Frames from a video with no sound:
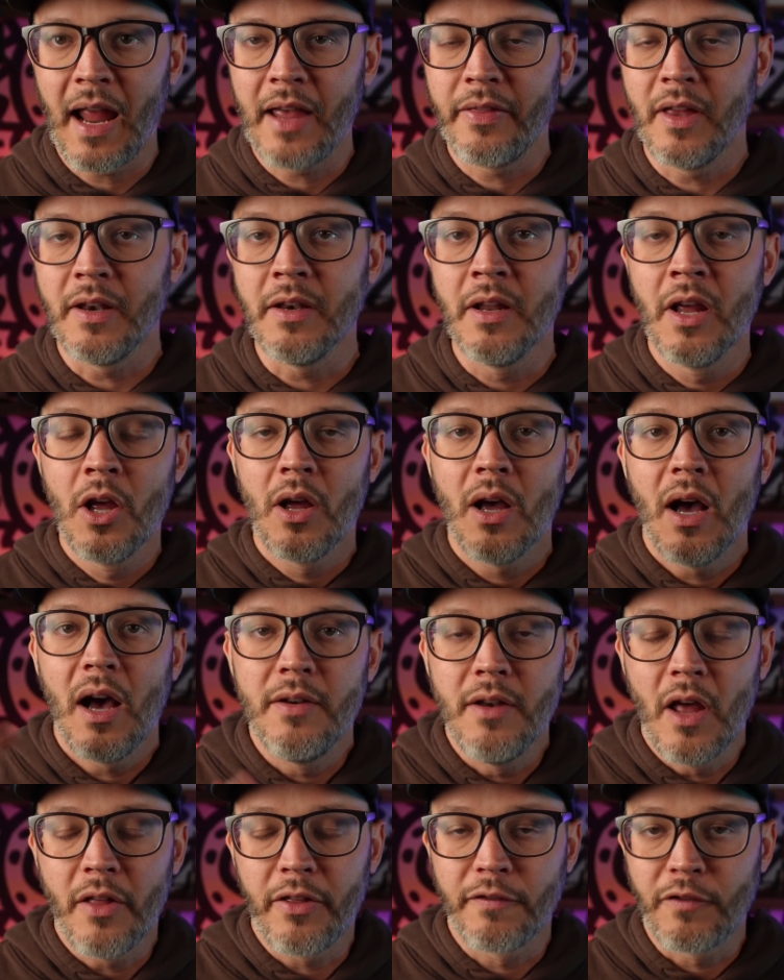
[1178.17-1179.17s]
And then
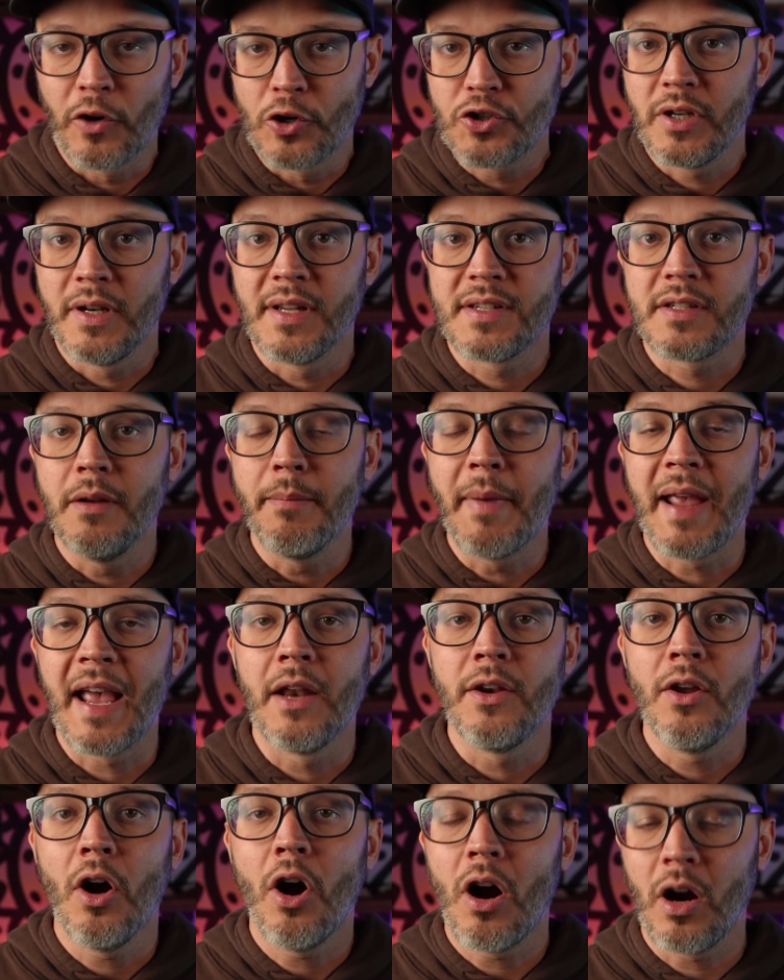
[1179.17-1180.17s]
another version is
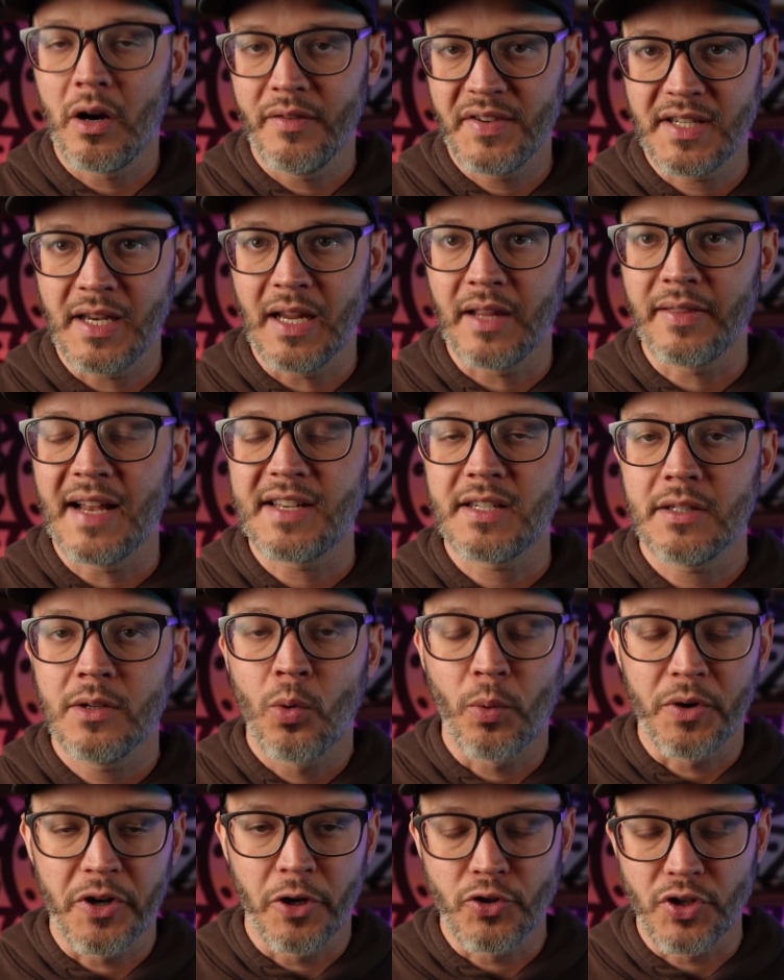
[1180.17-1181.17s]
demand harvesting. That's
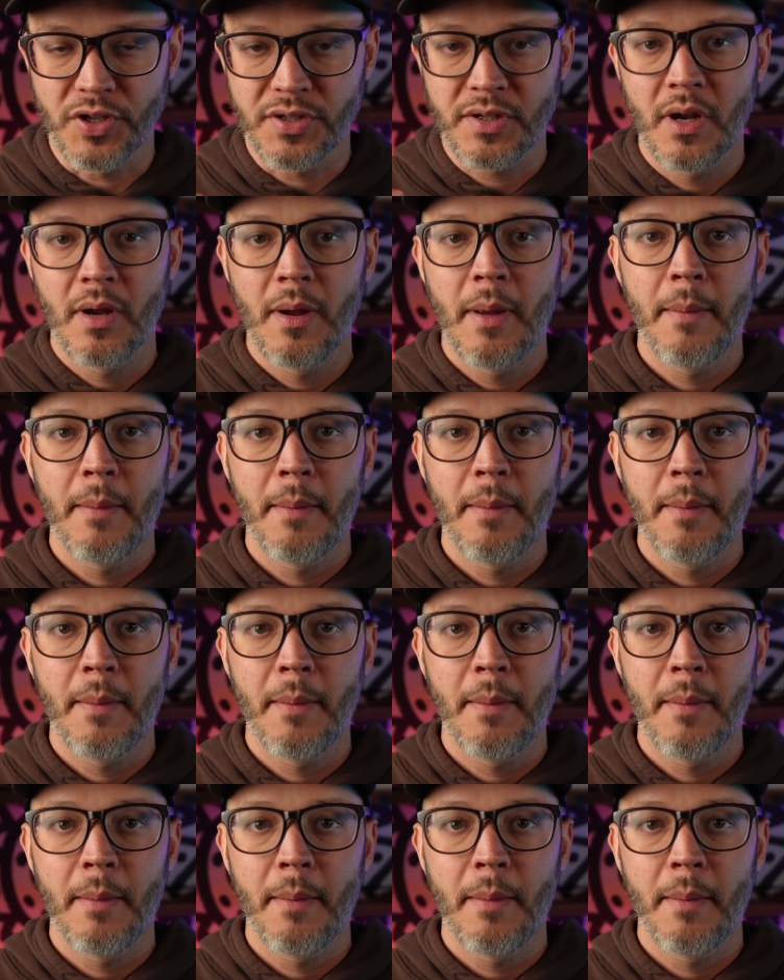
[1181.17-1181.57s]
where you're just